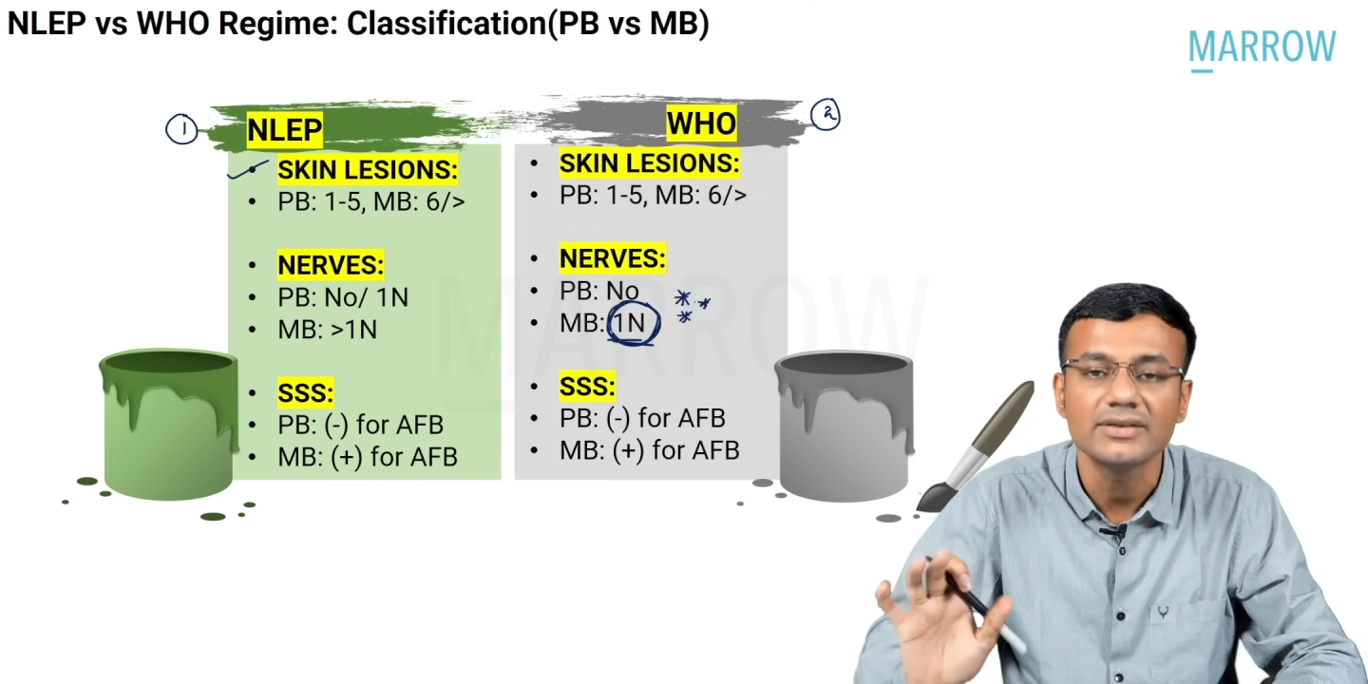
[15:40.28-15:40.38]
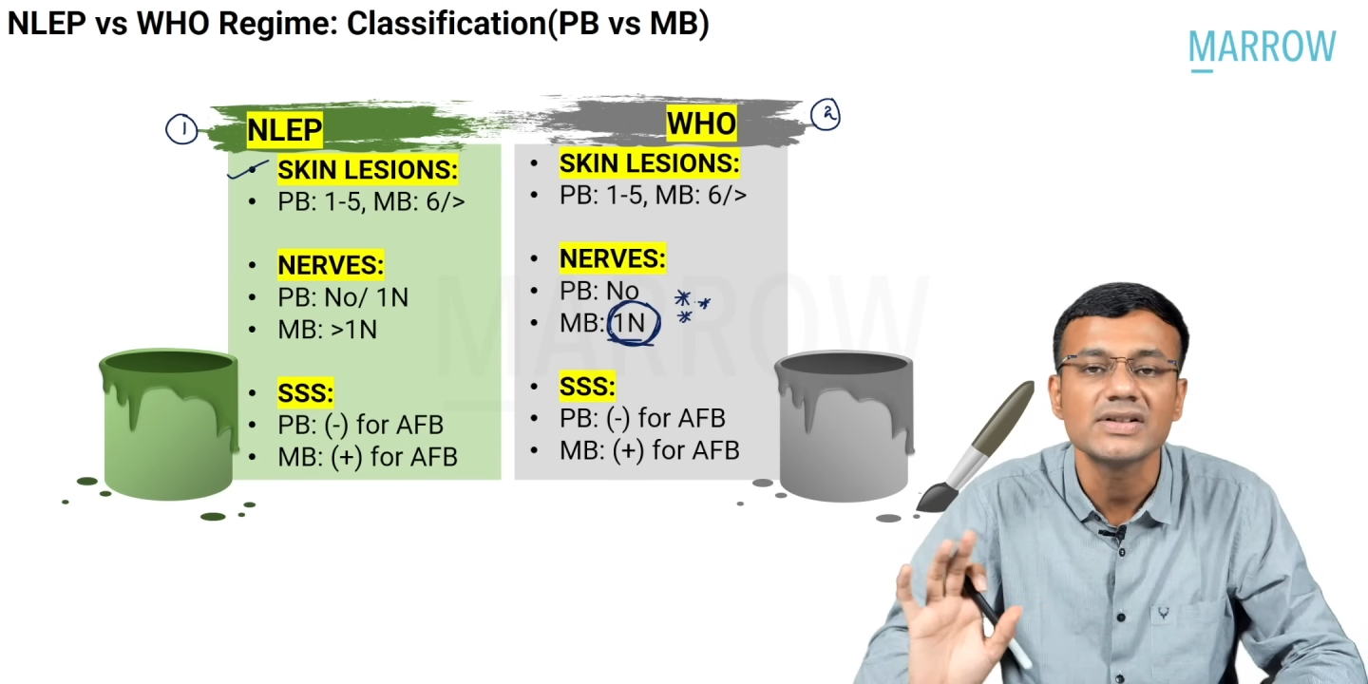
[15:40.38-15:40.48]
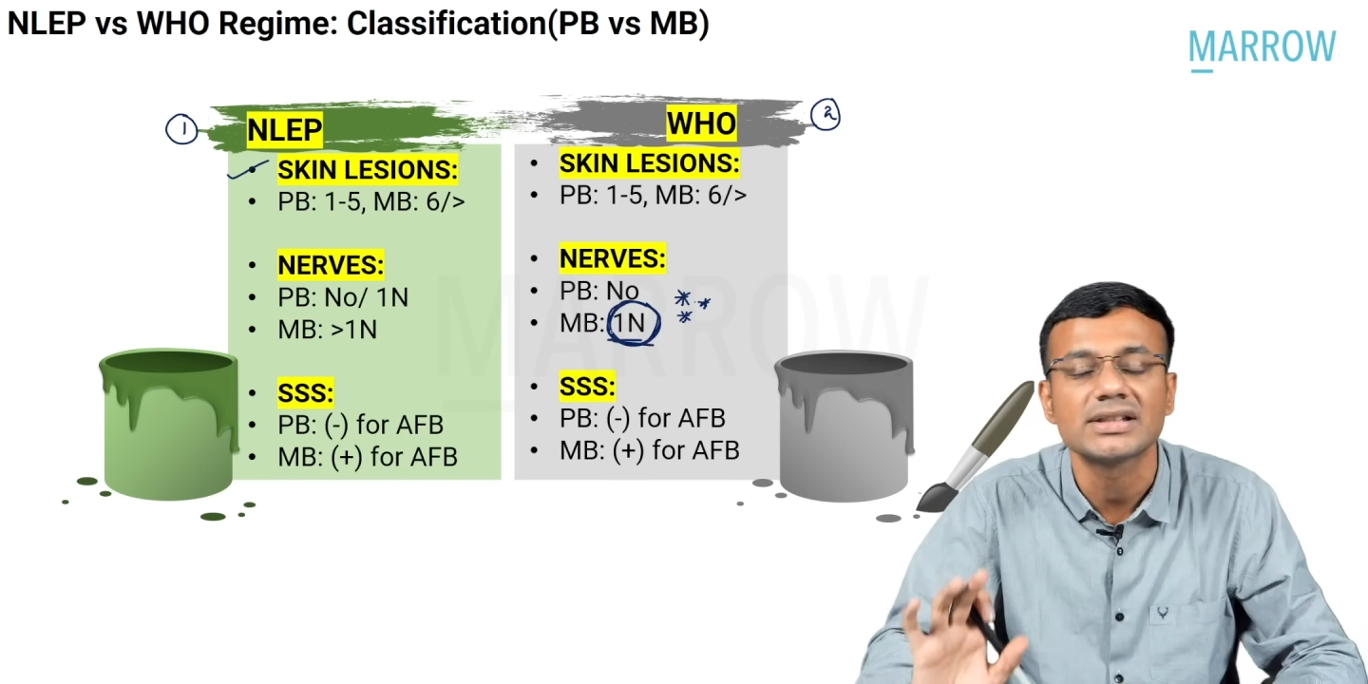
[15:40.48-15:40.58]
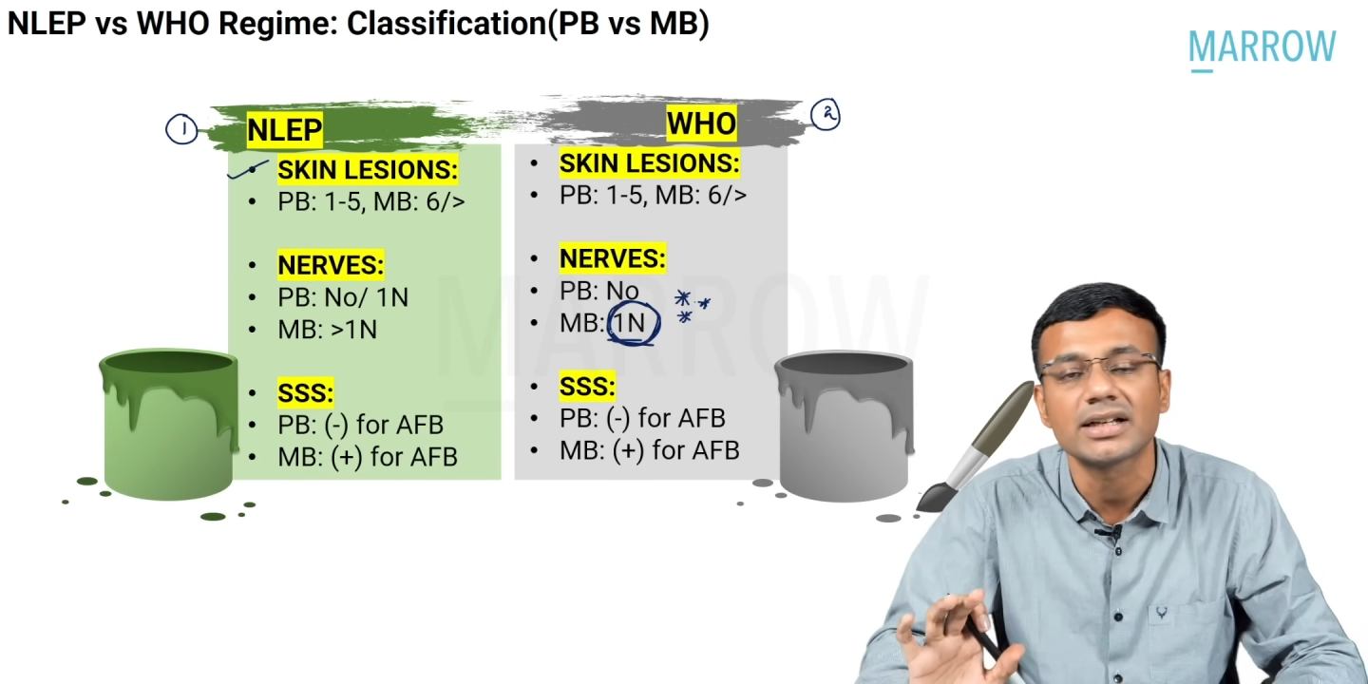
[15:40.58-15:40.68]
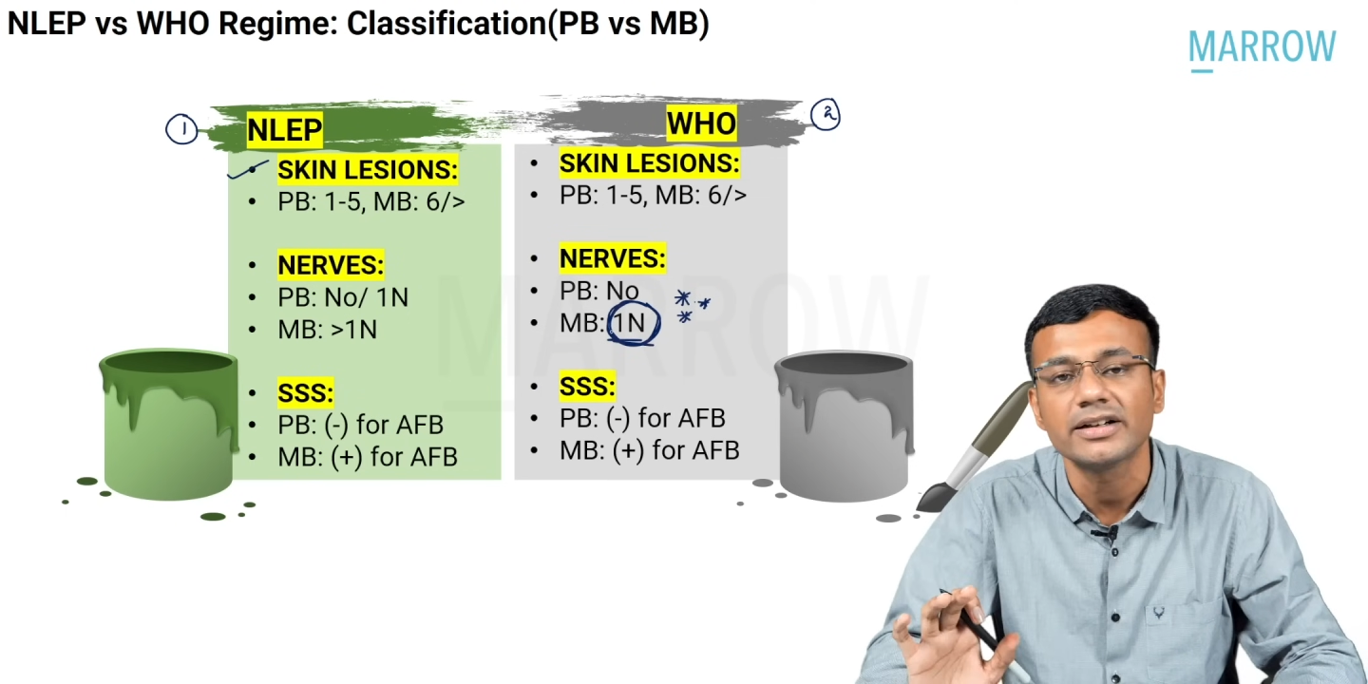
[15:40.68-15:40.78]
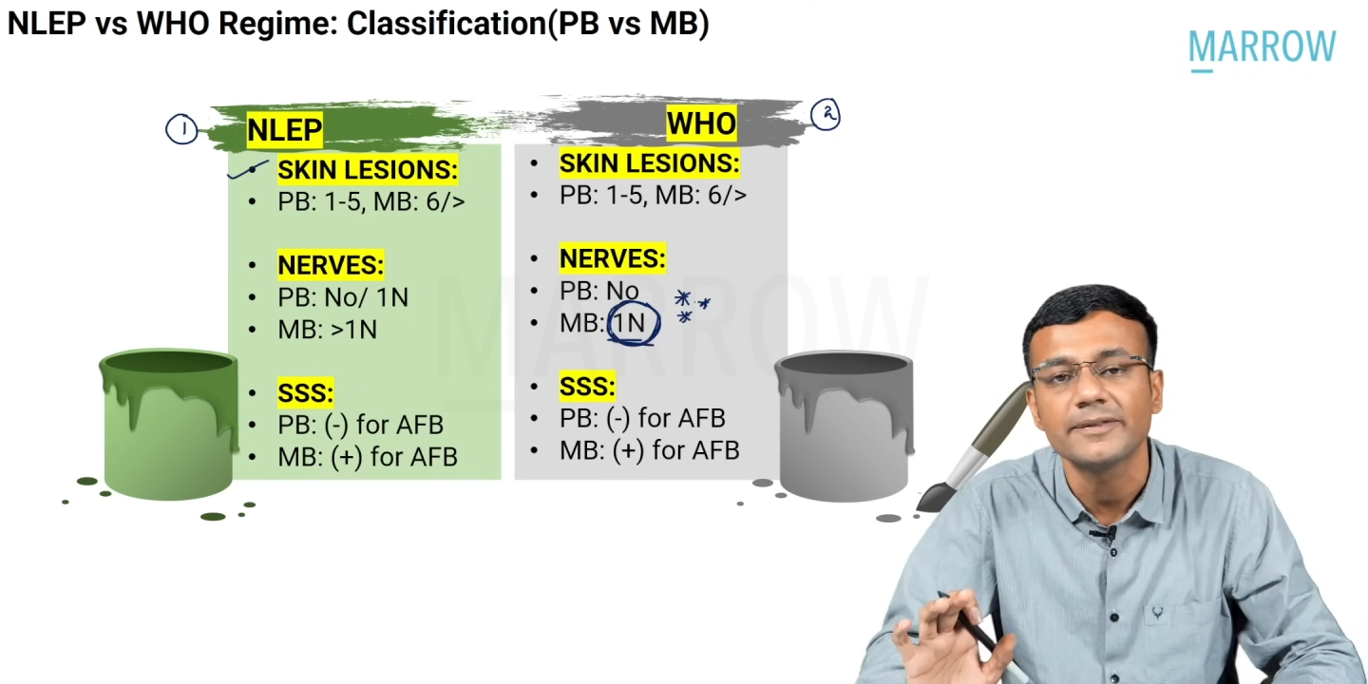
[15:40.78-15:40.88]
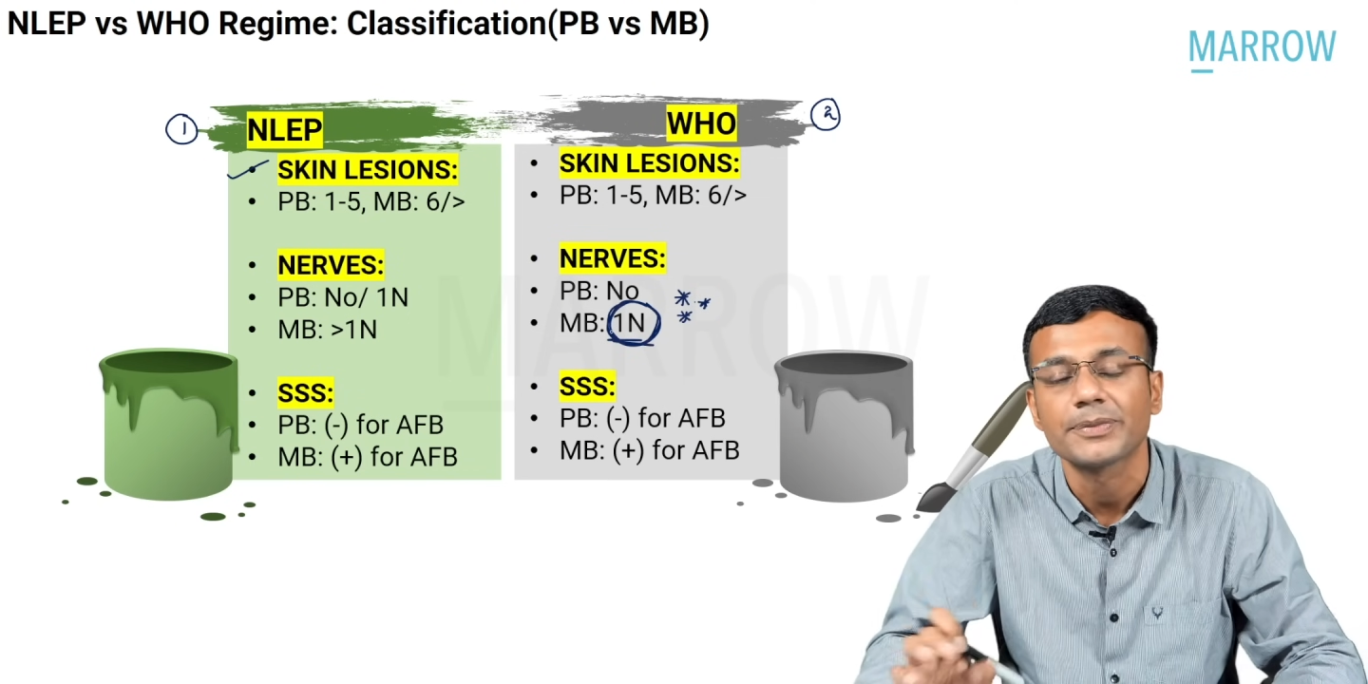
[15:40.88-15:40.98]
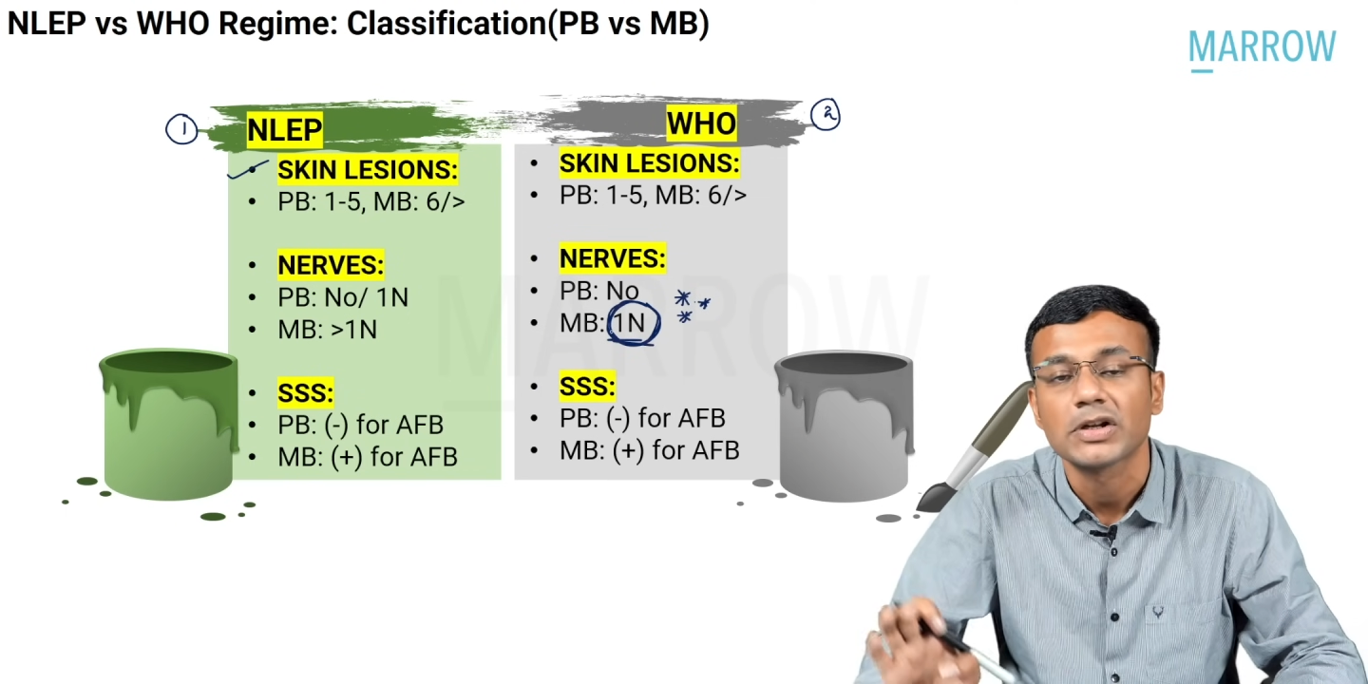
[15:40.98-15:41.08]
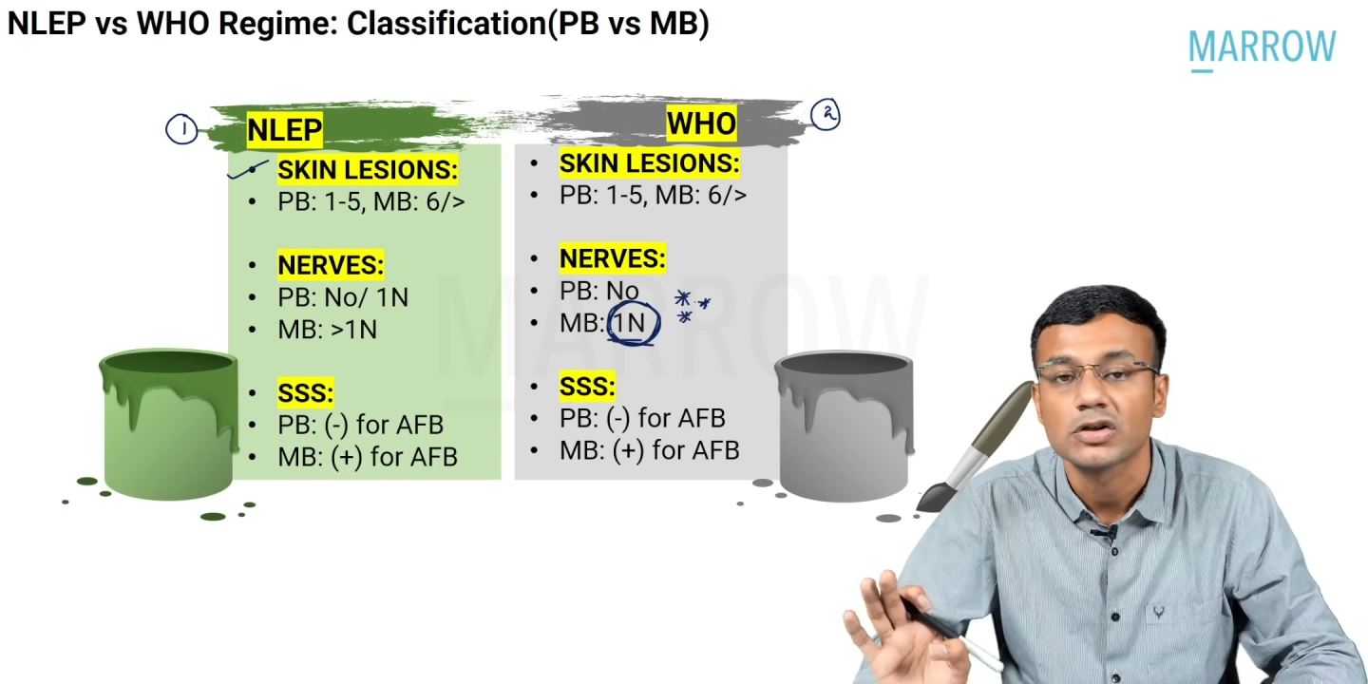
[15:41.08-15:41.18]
nerve is thickened,